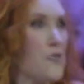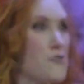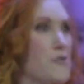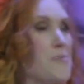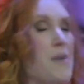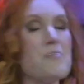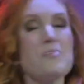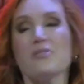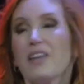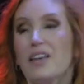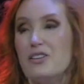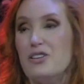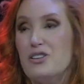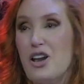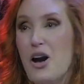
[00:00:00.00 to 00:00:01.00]
Remember
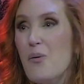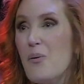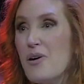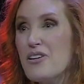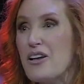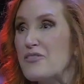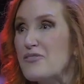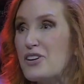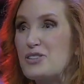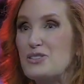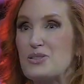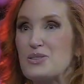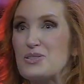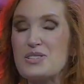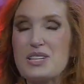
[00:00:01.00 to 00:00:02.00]
that no one on
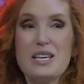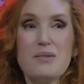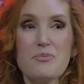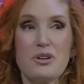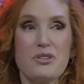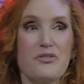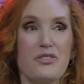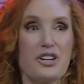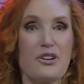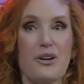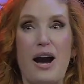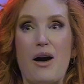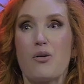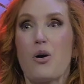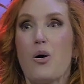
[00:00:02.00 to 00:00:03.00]
Victor's team could figure
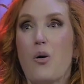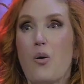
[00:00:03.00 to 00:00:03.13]
out